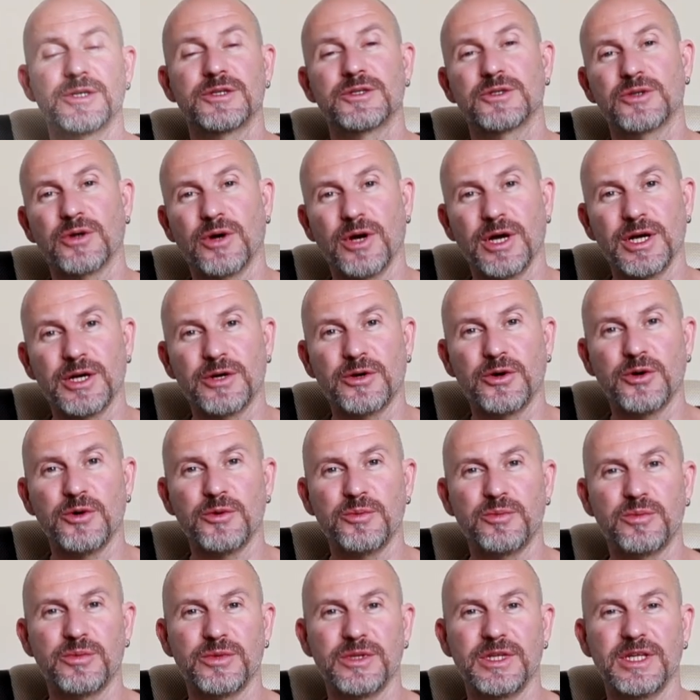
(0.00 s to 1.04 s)
So I
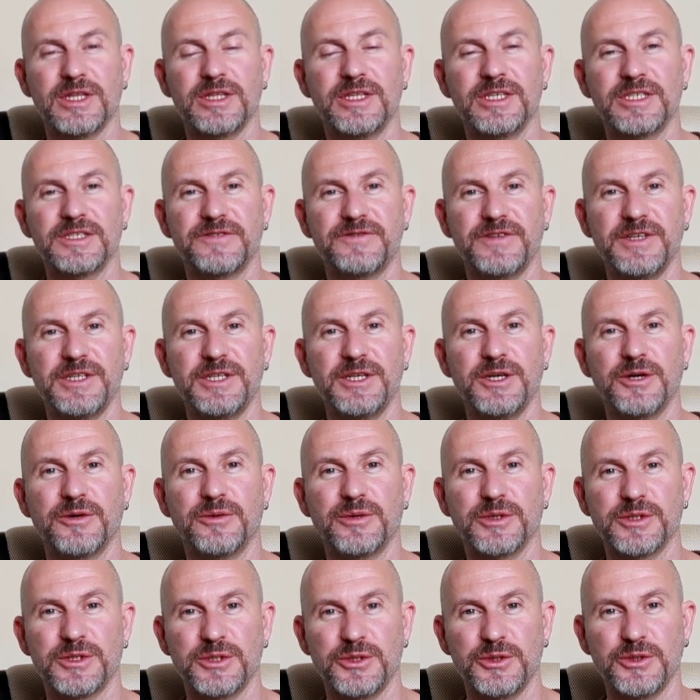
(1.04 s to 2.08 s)
hope that this video
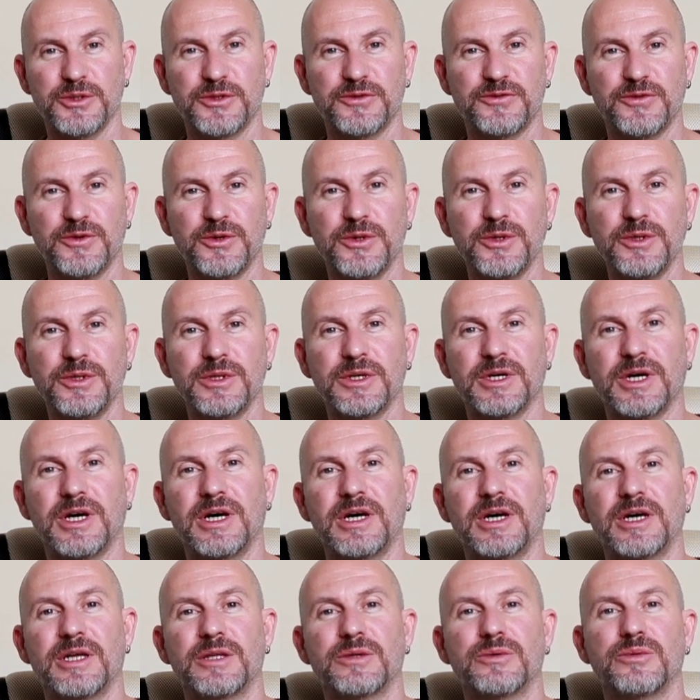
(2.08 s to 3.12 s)
was useful,
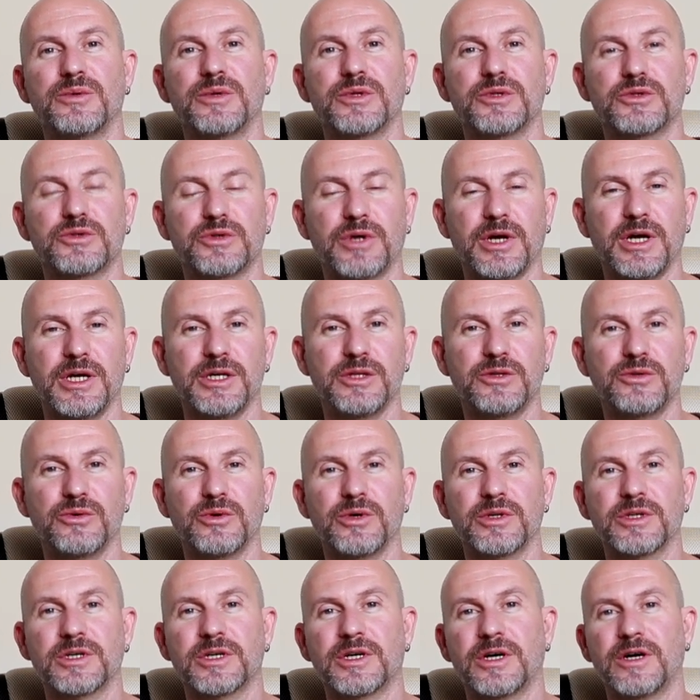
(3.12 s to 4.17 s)
and we'll try to
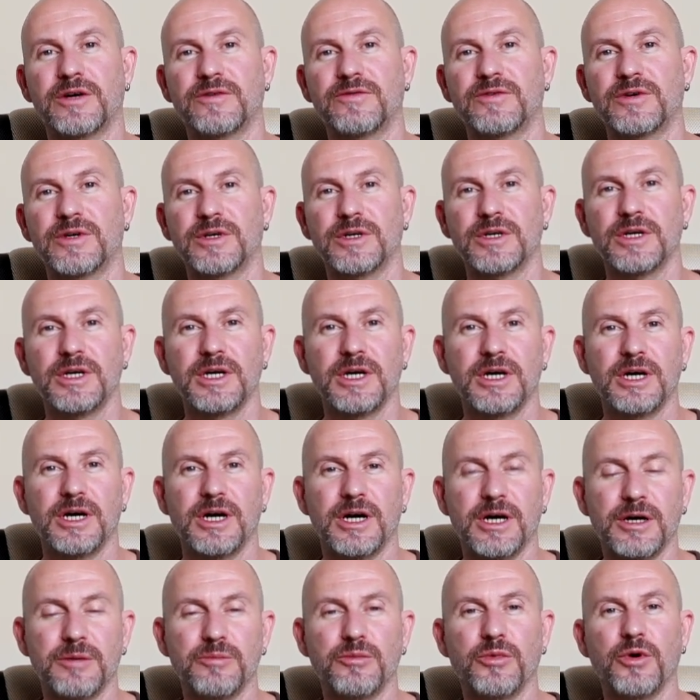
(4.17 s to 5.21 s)
uncover
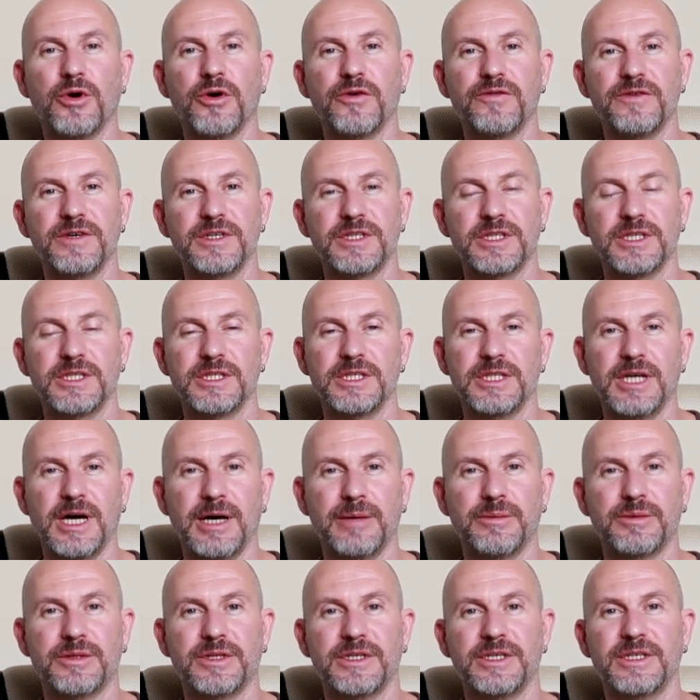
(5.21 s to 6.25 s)
more of it in
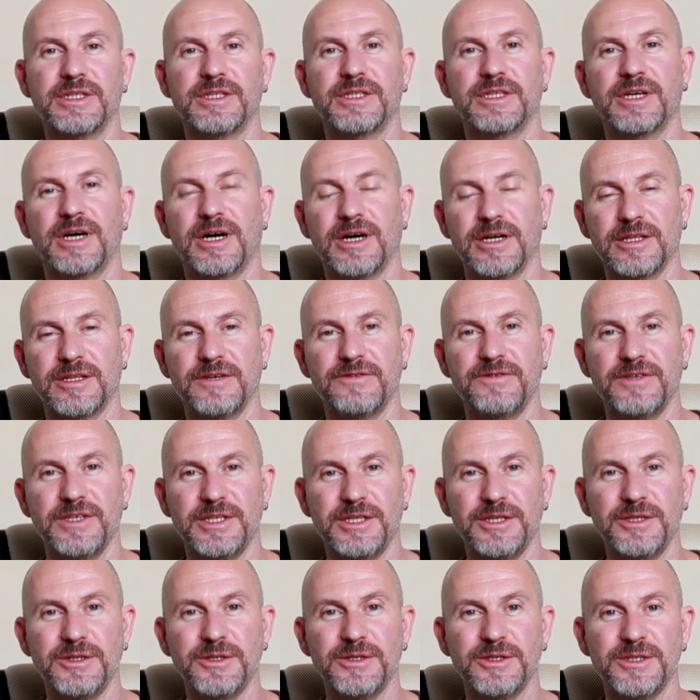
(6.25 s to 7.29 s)
depth in other
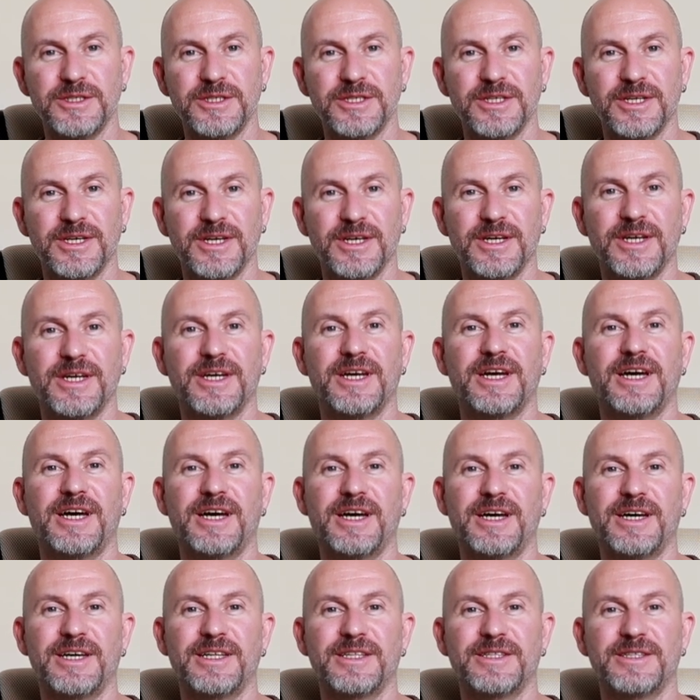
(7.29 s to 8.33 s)
videos.
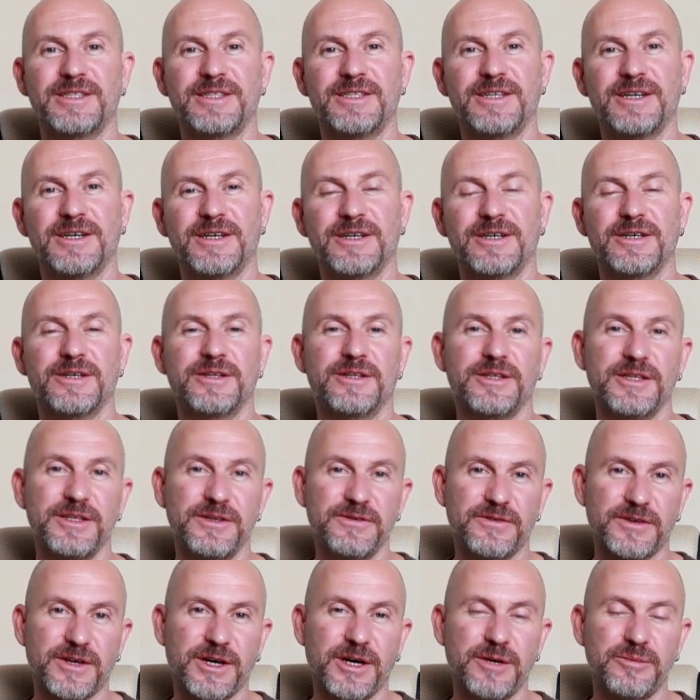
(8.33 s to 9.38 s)
And
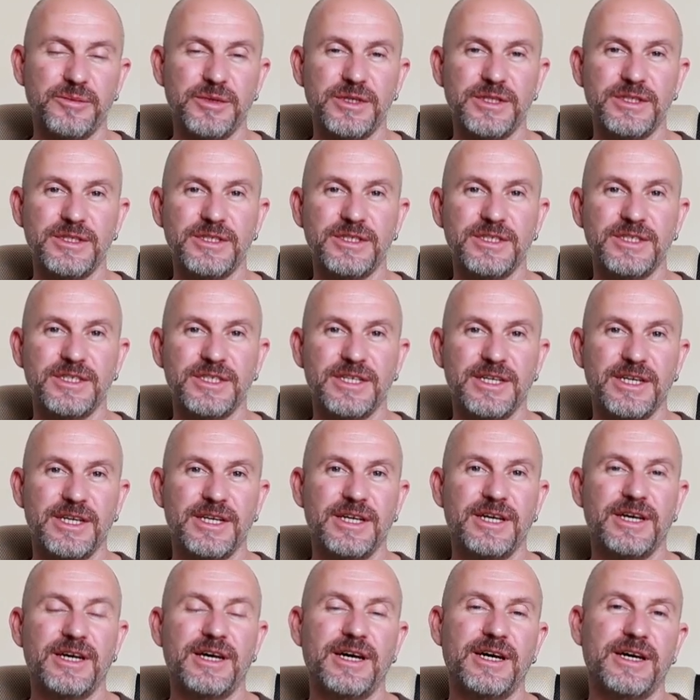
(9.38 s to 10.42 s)
leave comments.
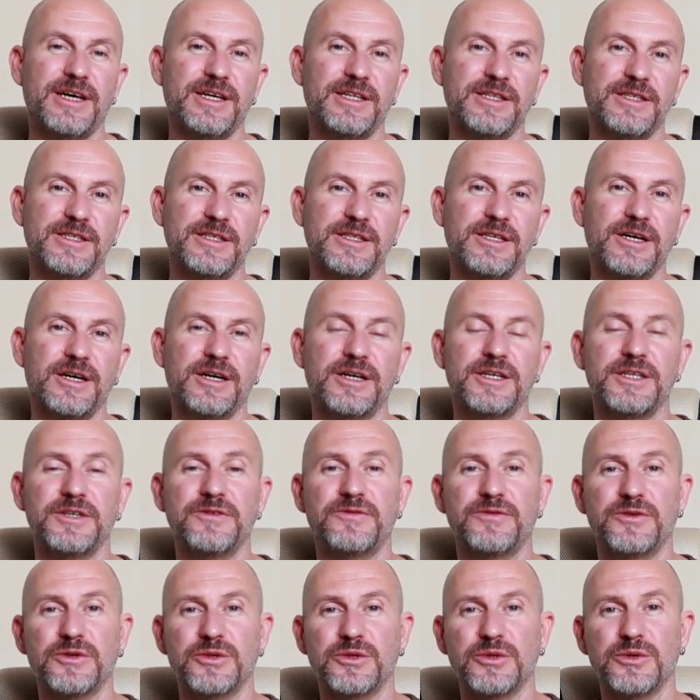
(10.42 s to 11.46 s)
And
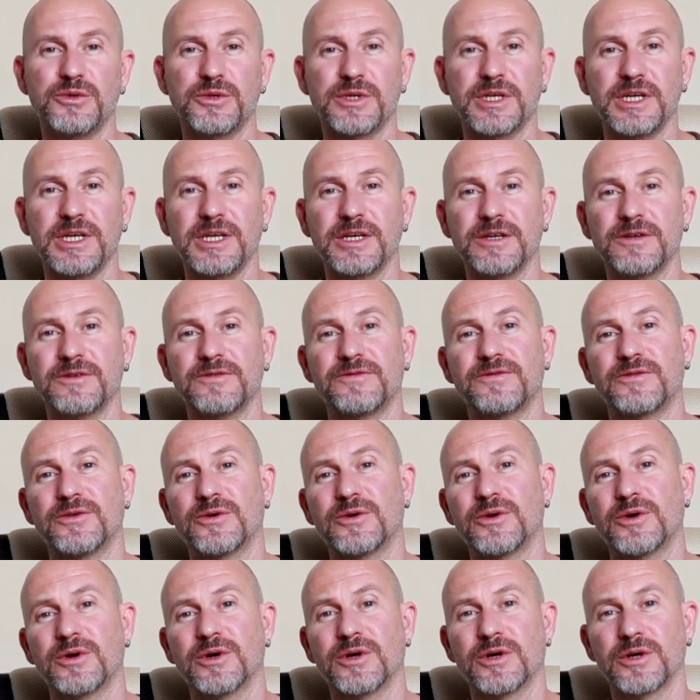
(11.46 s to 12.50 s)
if you're looking
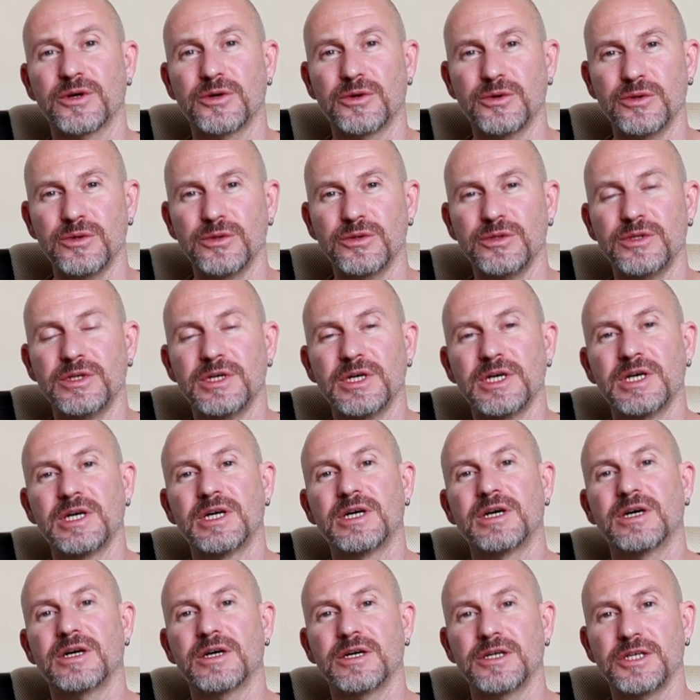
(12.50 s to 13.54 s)
for a good
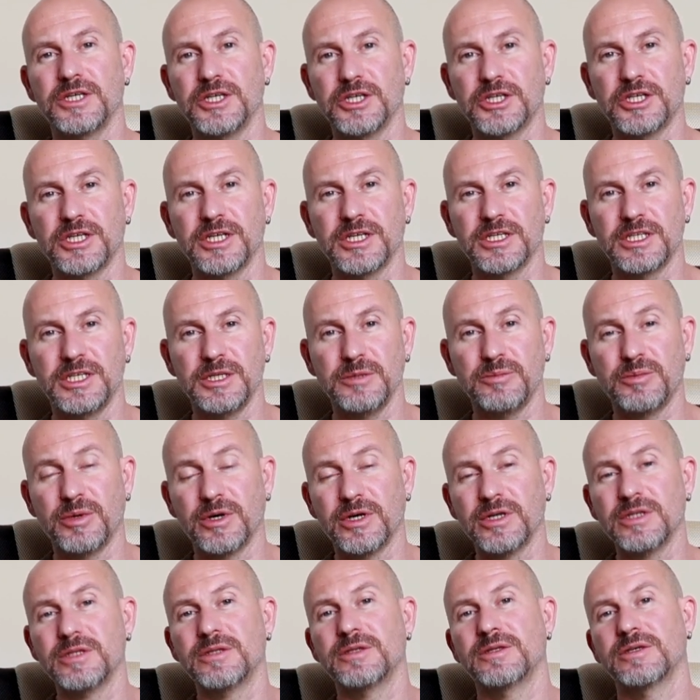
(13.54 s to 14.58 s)
Yixing
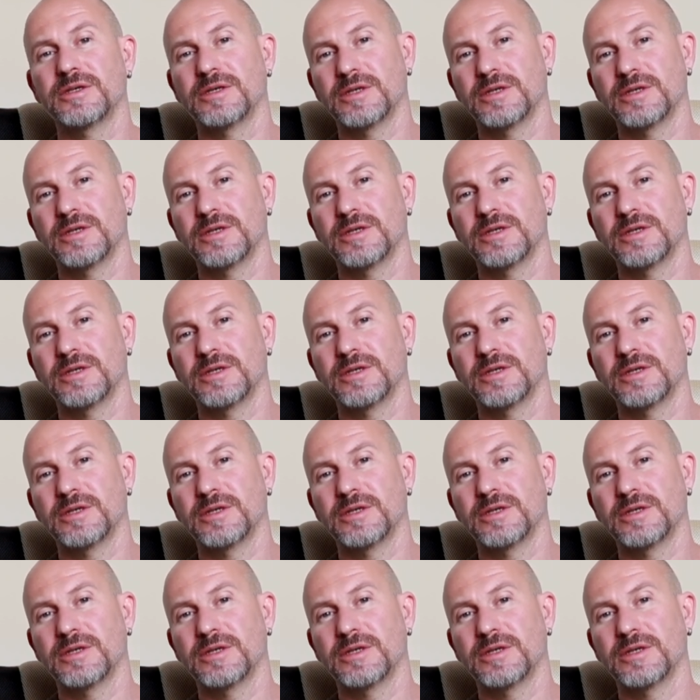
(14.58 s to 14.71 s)
teapot,